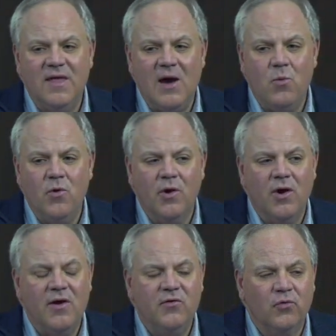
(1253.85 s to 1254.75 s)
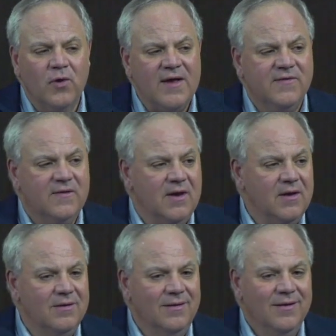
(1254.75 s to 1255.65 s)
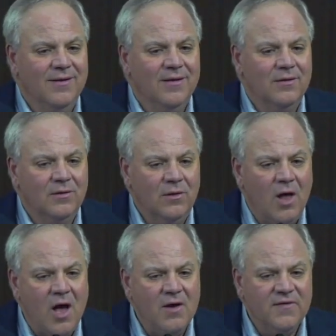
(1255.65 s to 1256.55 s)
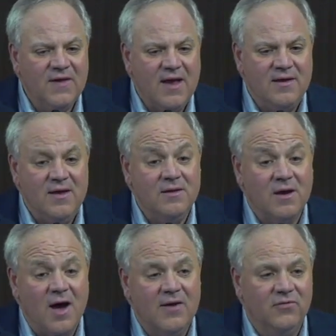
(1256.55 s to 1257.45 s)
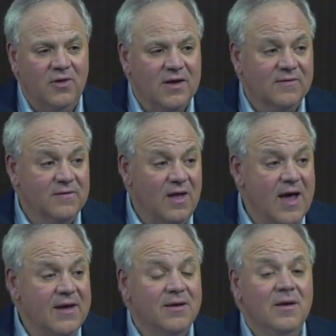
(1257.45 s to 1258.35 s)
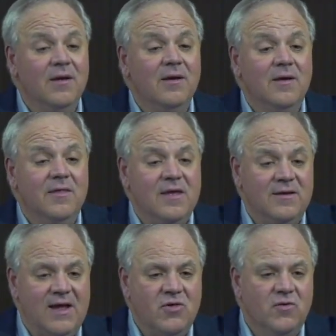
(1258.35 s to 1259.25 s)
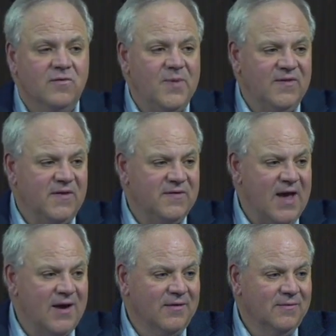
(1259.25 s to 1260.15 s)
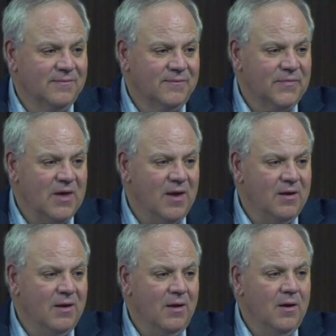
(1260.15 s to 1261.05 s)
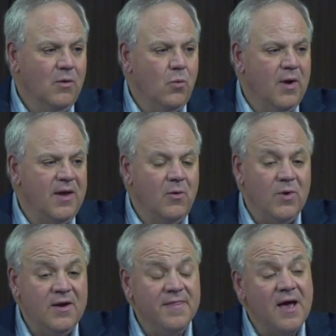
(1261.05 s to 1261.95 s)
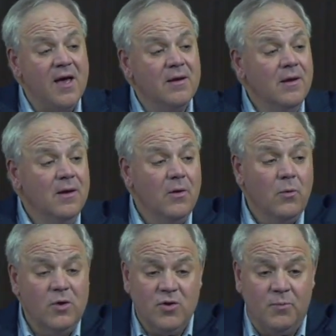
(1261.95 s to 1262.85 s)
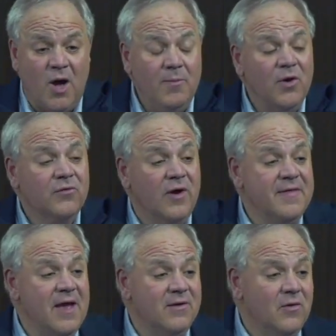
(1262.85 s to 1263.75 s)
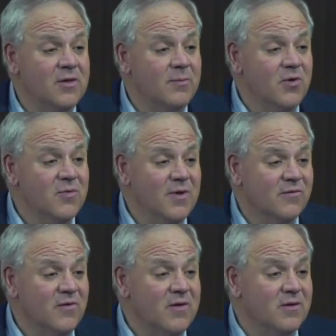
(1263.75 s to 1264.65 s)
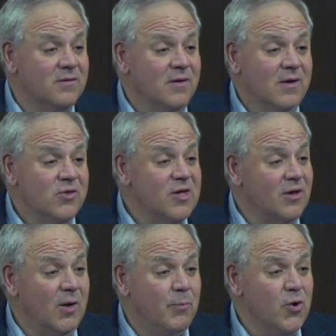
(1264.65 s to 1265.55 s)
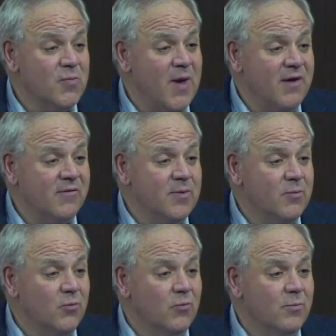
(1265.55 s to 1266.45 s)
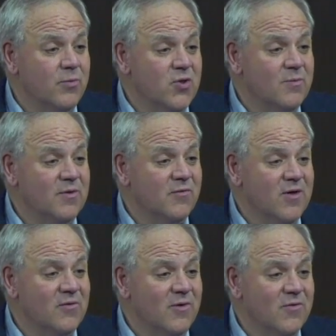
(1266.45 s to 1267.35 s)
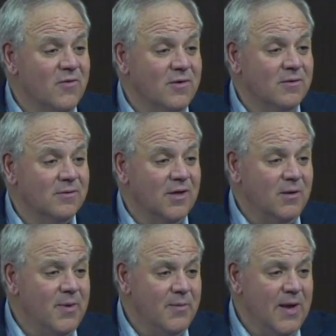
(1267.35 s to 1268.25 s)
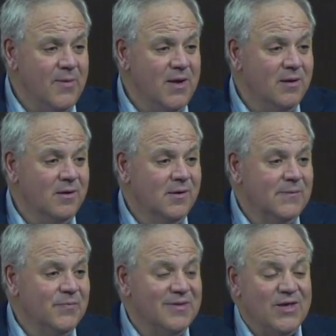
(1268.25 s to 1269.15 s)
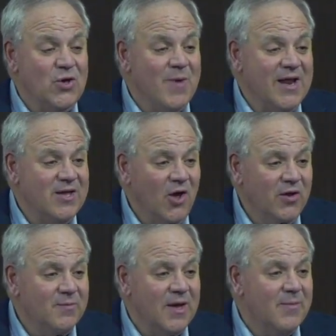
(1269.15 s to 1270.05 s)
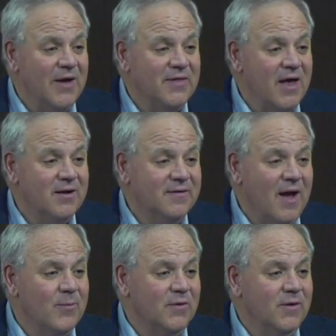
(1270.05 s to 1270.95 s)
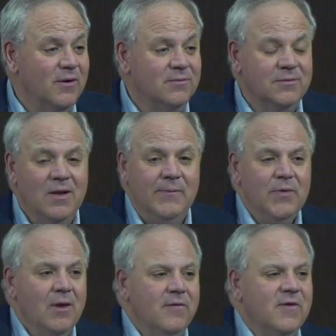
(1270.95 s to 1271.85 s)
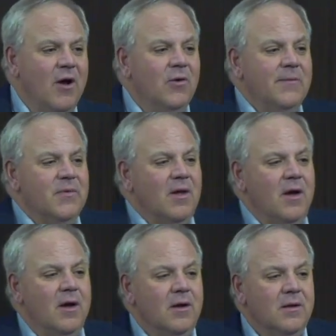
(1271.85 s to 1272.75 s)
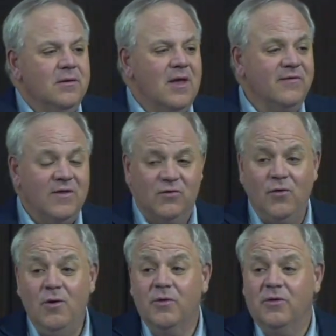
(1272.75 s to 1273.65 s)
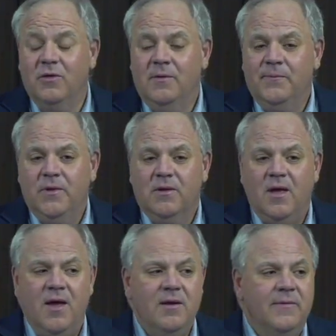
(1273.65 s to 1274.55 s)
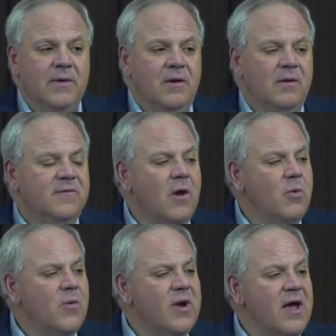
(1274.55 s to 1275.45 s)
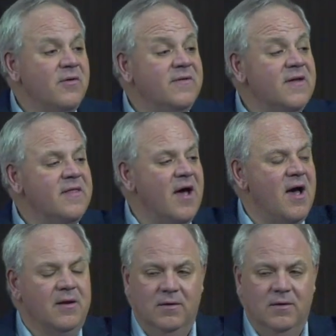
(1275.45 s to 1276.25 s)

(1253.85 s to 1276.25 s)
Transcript: were addressing long-standing conflicts like the Endangered Species Act, okay? We did that. Richard Pombo tried that during the Bush administration. Did you get pushback from the Bush administration, Richard? A little bit, maybe? I think you might have yelled at me about that a time or two. So that's the truth, okay? So we went out and did that.